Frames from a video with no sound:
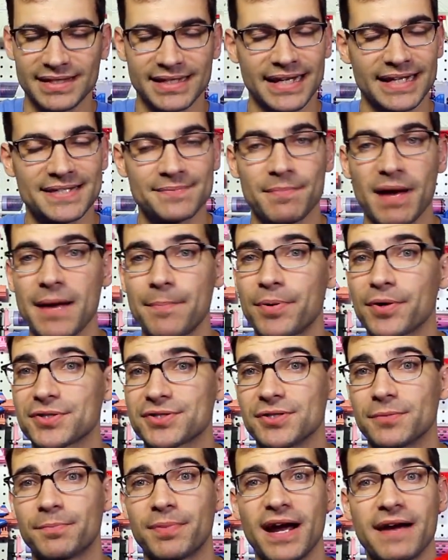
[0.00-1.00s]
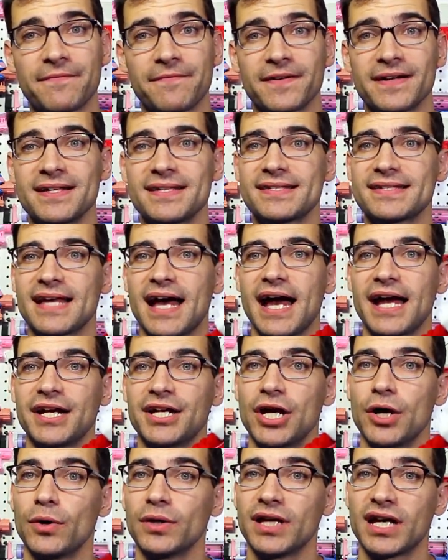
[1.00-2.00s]
It's my personal preference. I
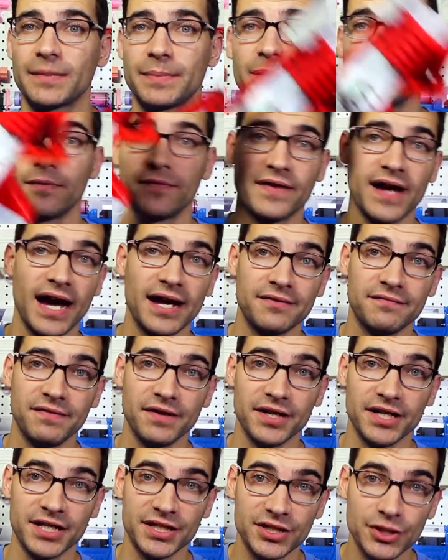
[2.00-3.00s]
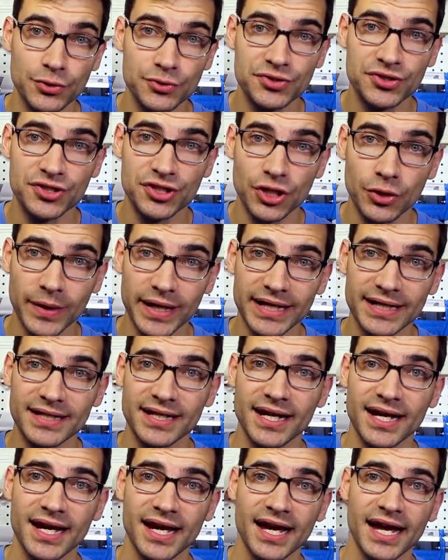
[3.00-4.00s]
know a lot of people have gotten very used to
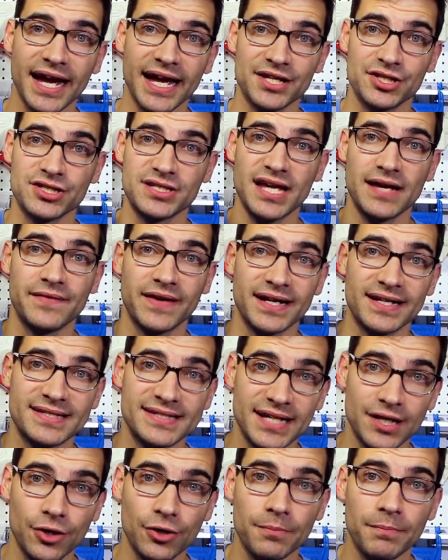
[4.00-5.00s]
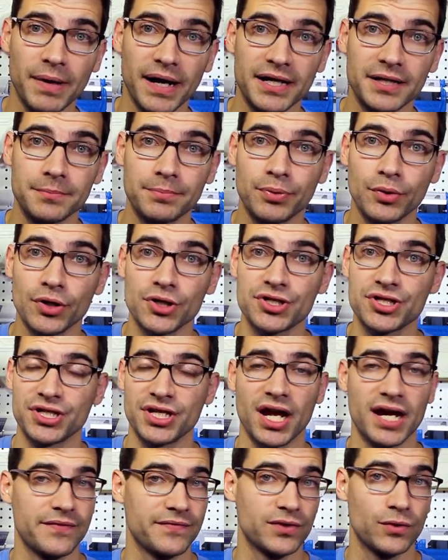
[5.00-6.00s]
it and just having a single button push
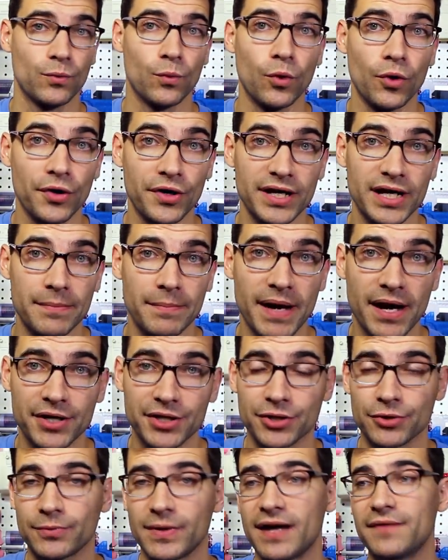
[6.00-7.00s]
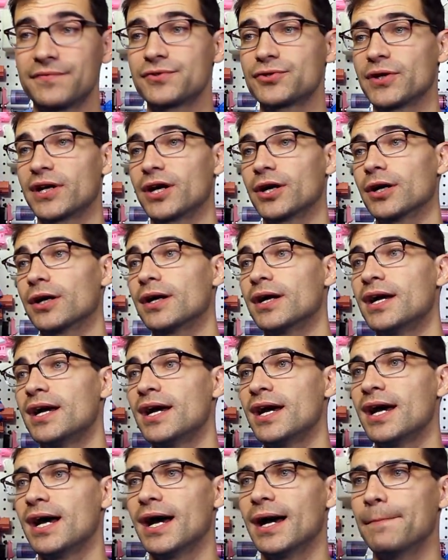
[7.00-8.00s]
and not having to worry about your rev trigger.
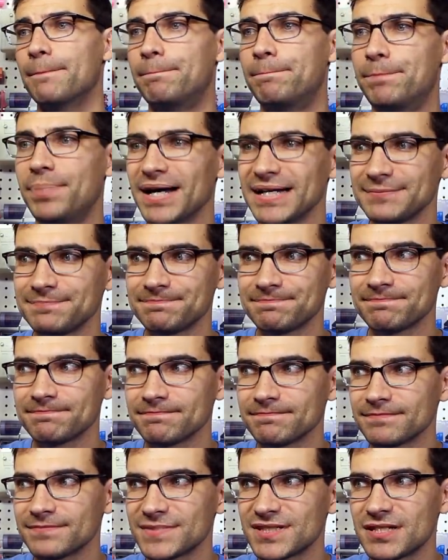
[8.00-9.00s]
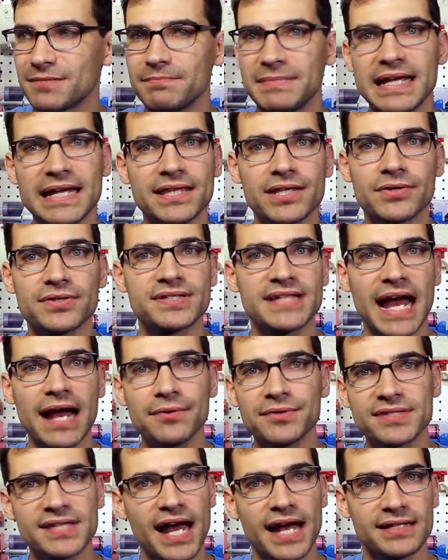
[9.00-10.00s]
But to me, there's
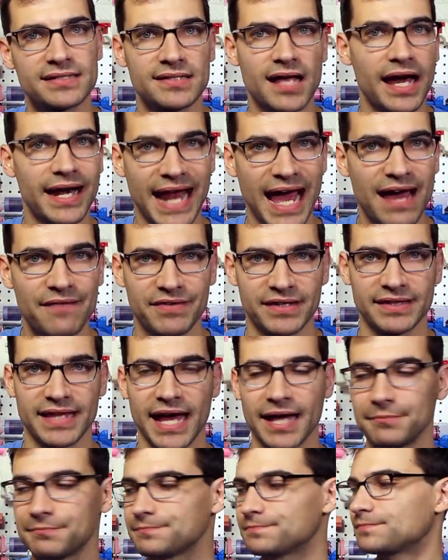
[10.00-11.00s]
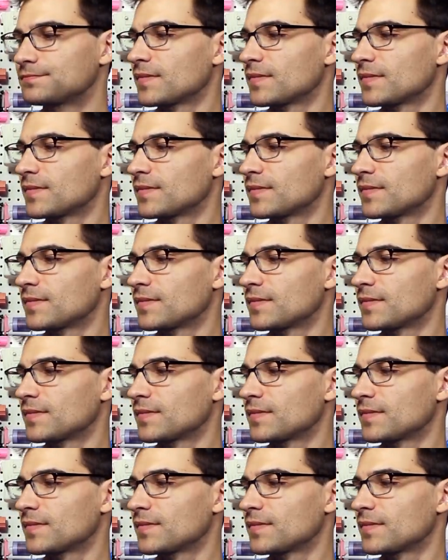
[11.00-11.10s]
downsides not having that.